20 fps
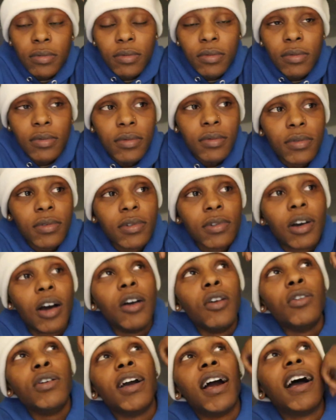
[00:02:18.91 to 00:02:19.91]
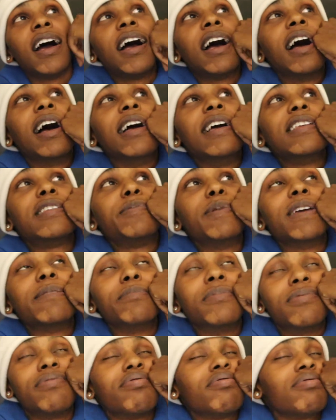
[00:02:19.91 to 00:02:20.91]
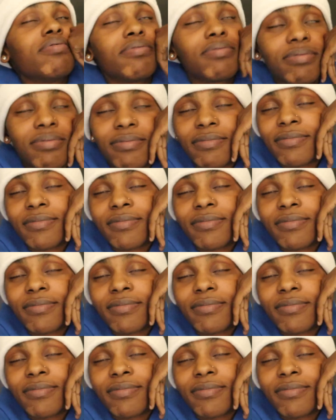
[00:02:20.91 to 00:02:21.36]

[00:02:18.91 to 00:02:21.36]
90 something. Oh, God. Spe- golden.